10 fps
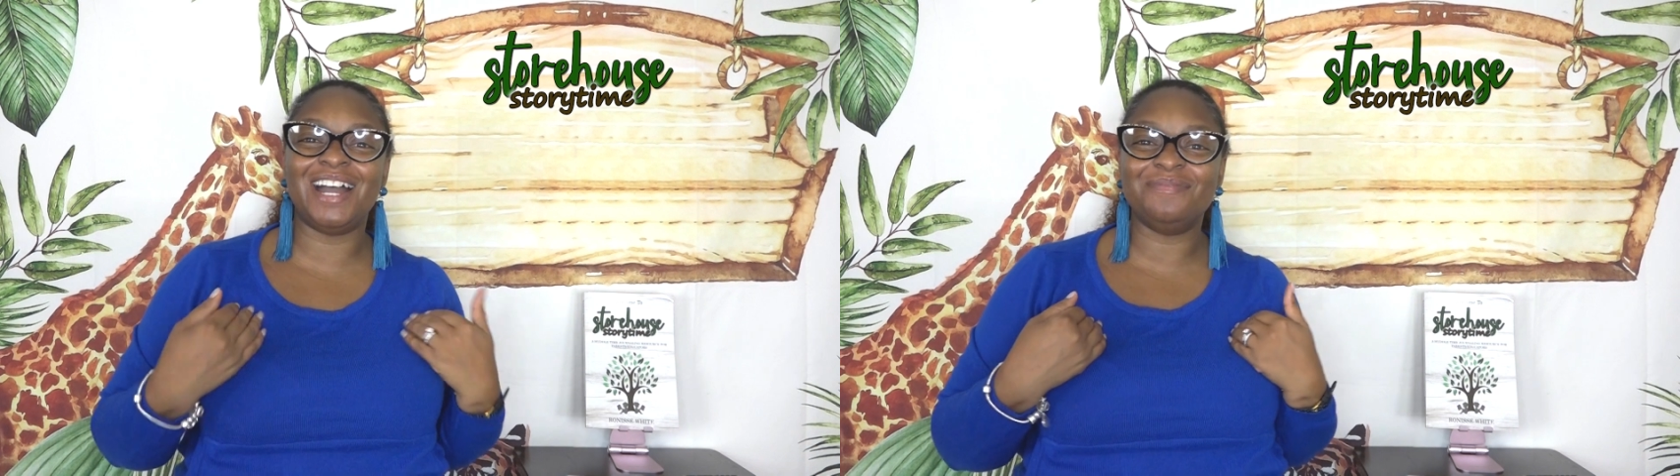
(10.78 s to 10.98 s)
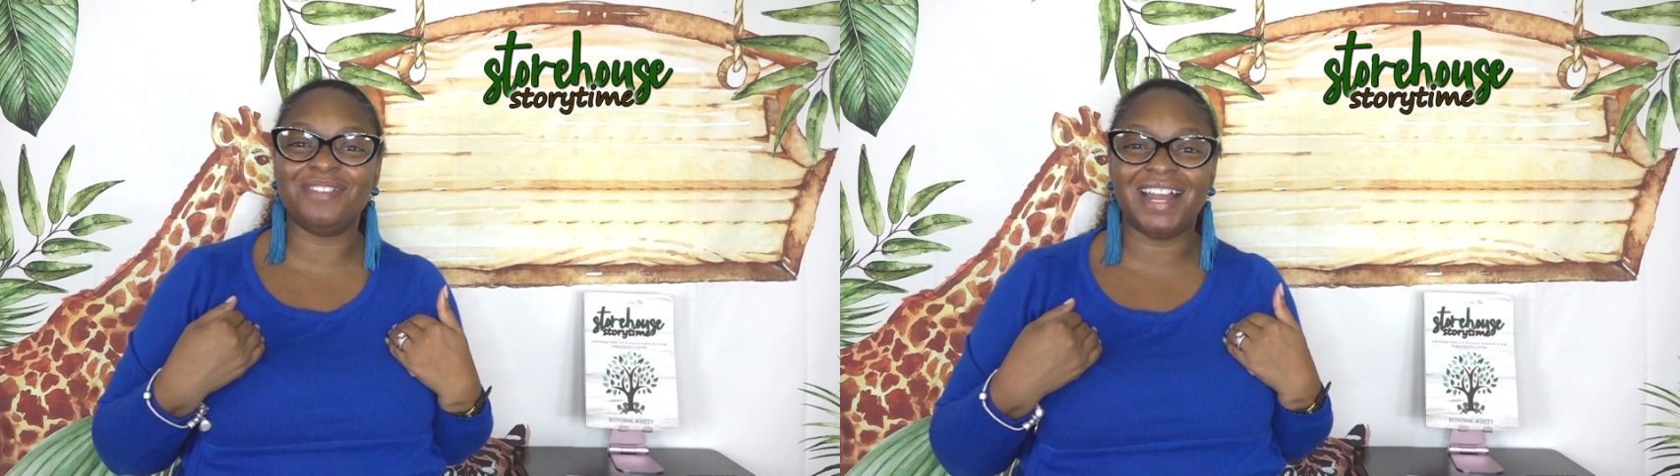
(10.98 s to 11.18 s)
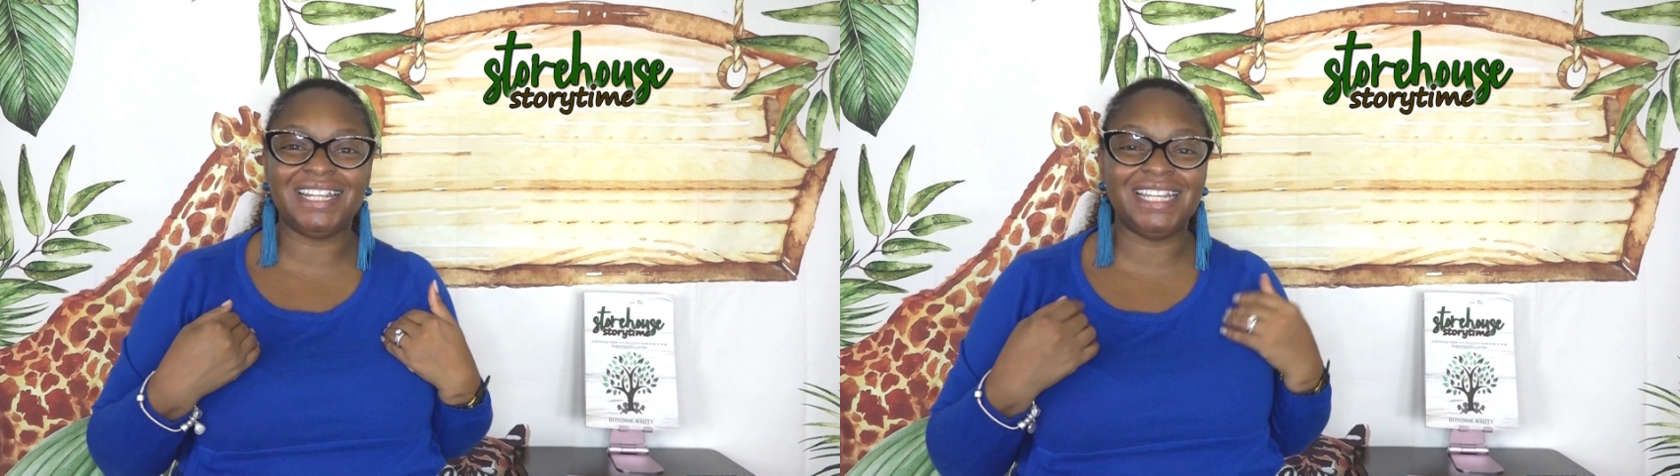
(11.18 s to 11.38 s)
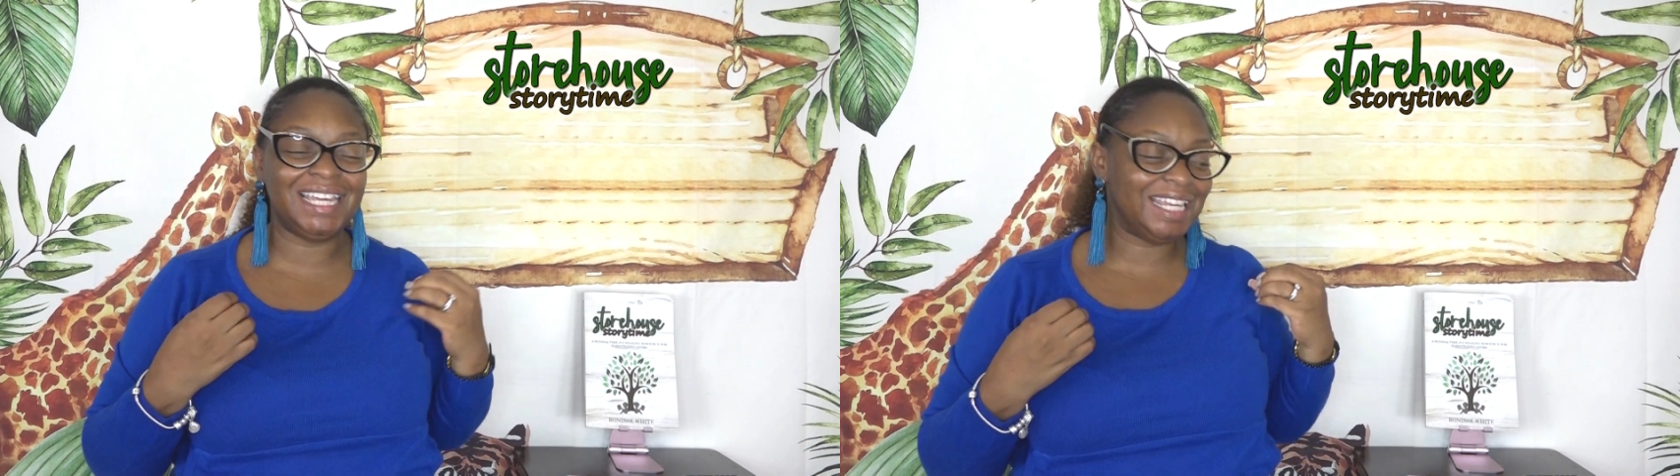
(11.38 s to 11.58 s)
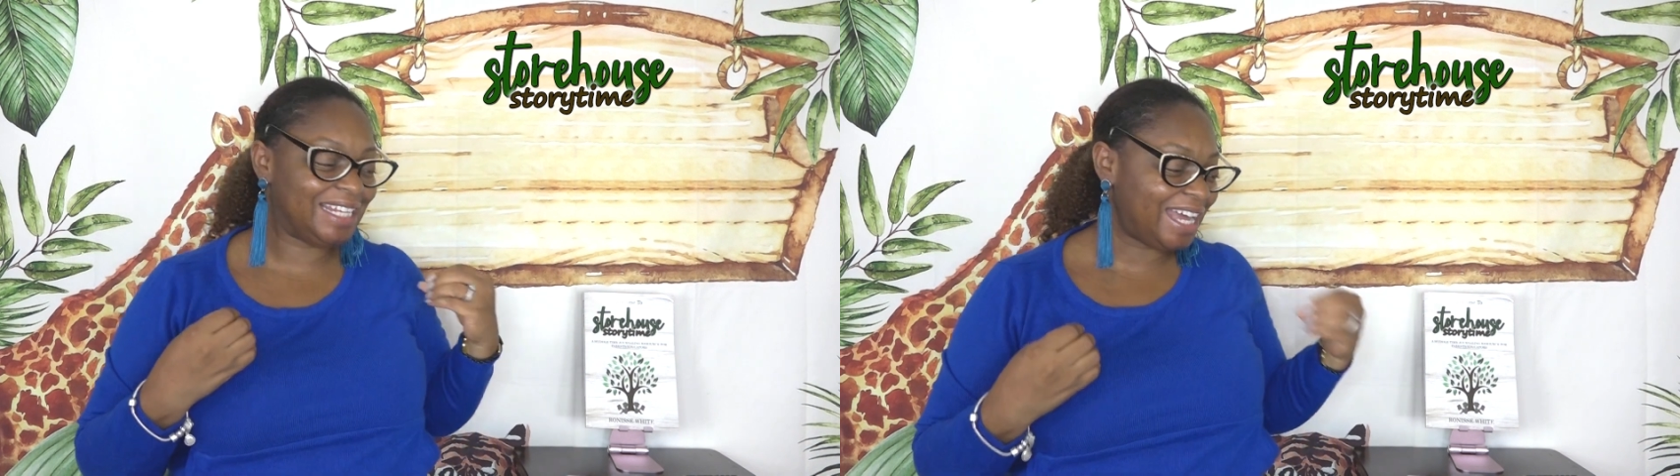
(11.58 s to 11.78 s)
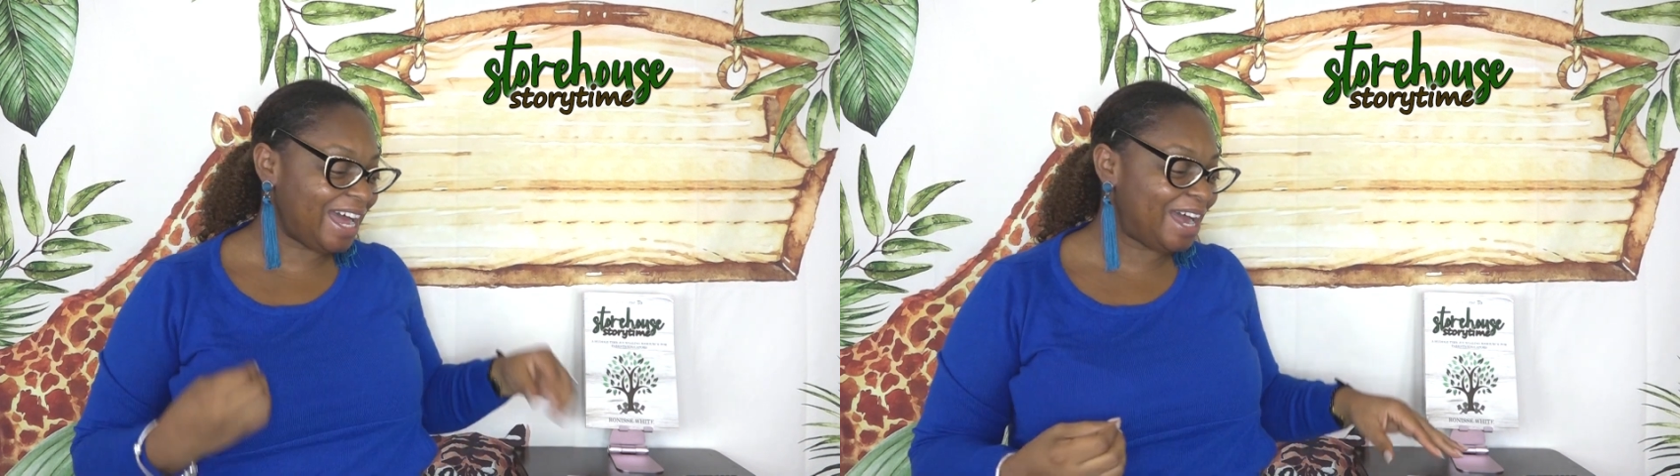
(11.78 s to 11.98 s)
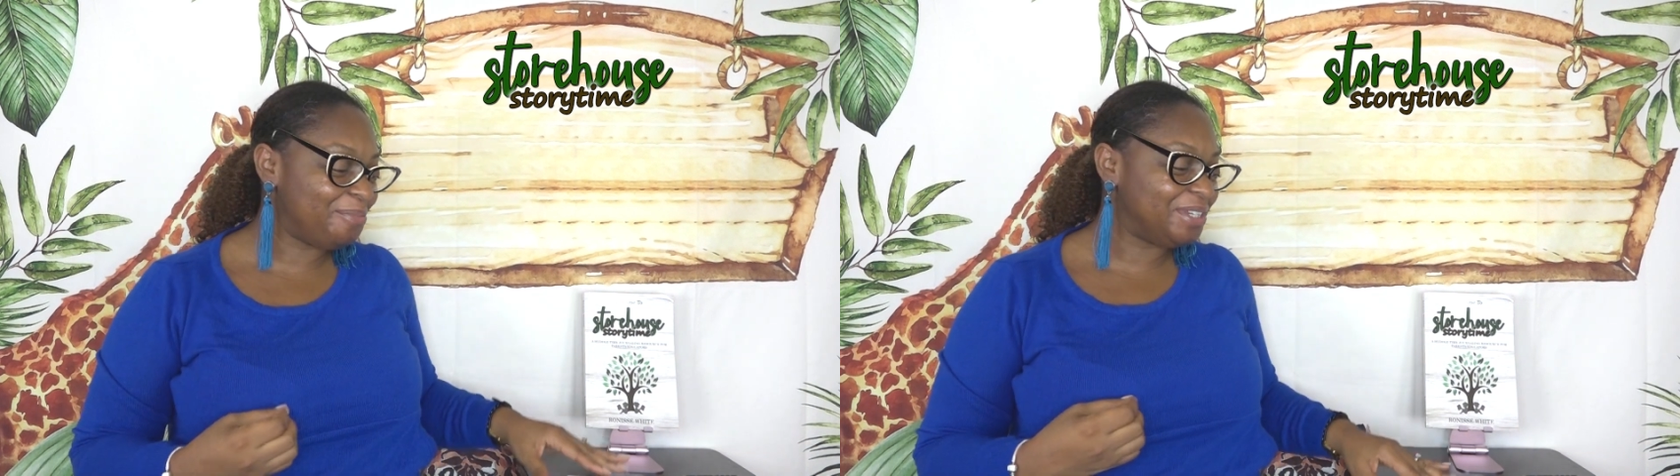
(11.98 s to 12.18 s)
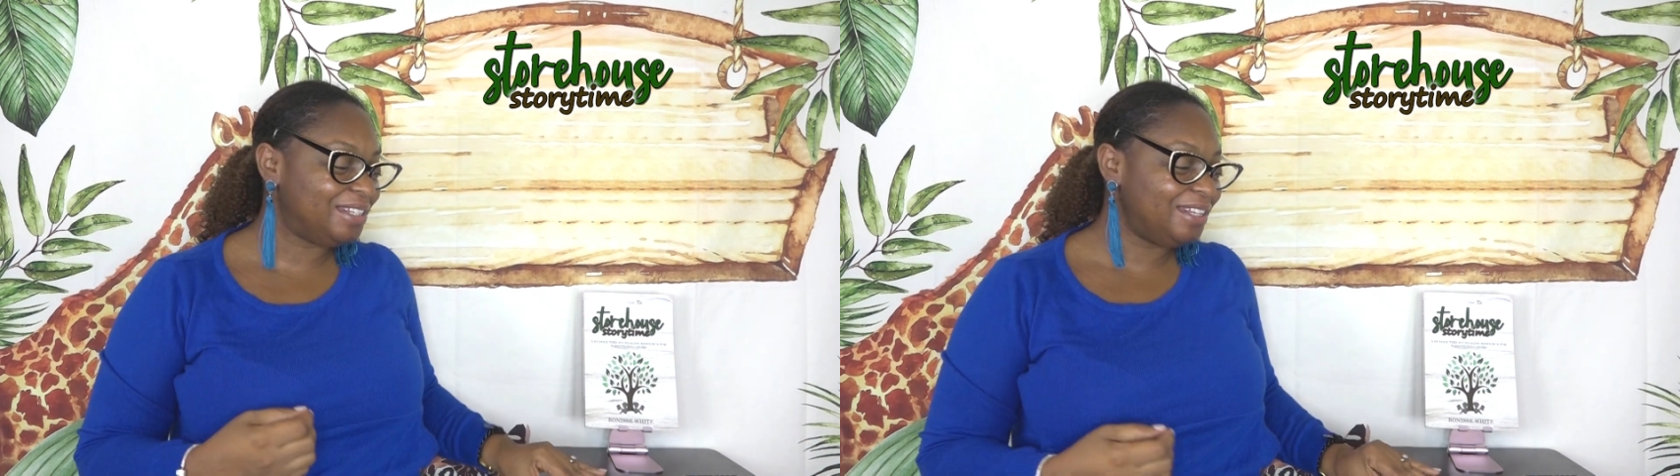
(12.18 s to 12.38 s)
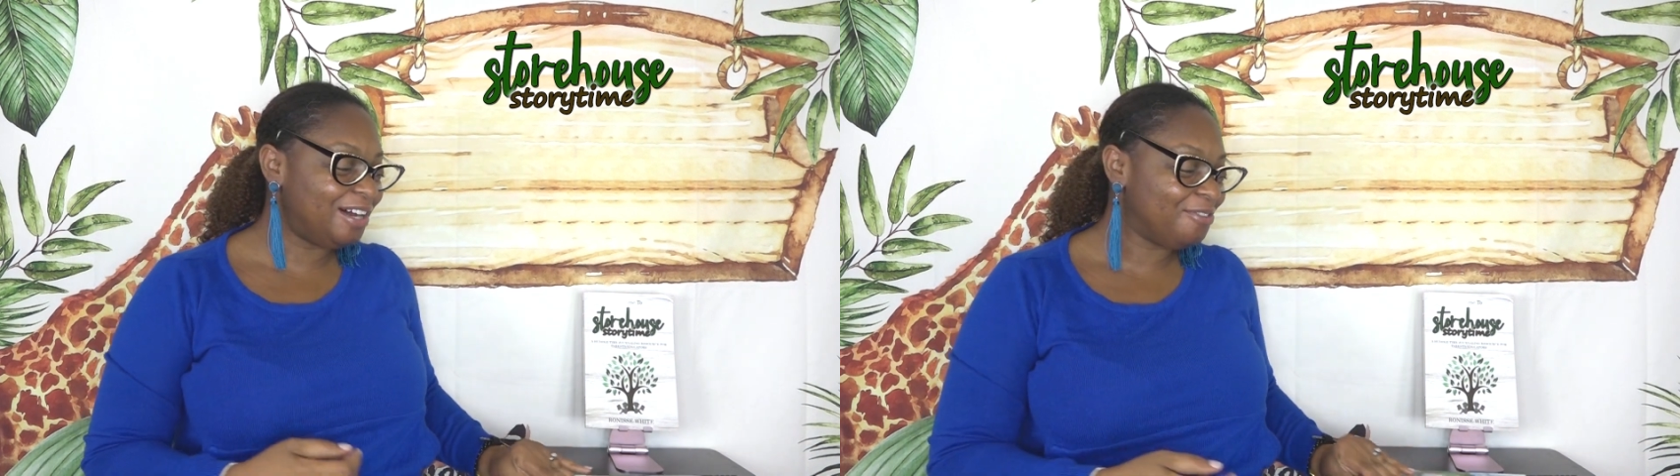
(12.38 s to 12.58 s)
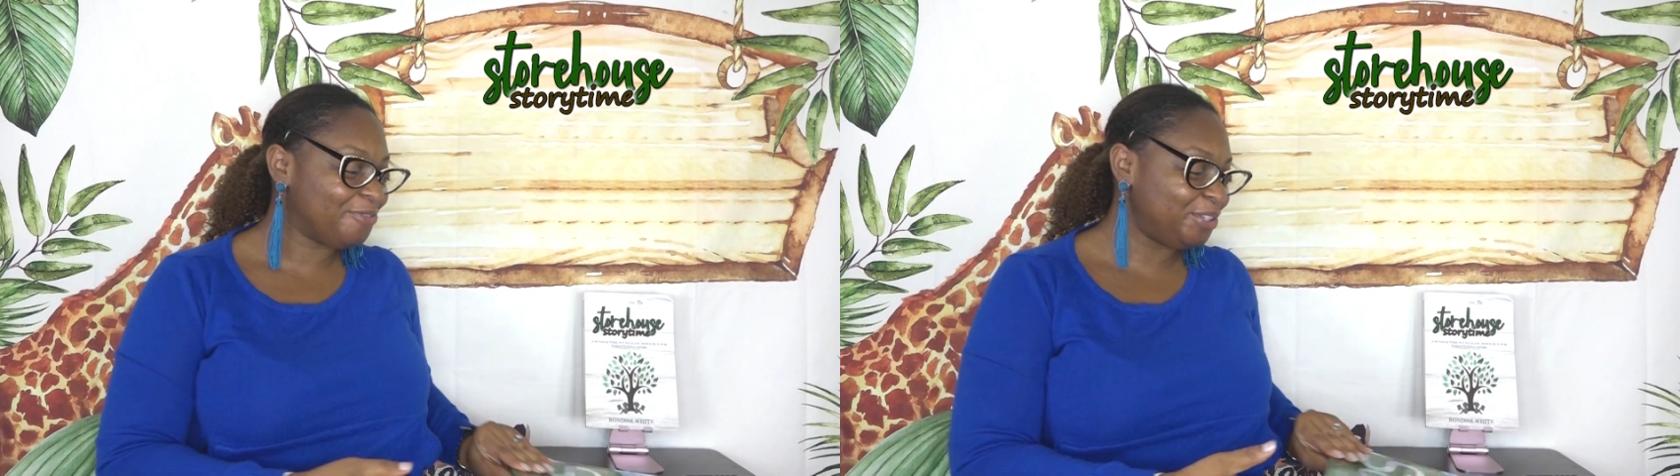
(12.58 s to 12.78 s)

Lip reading: I'm Ronnie, and I would love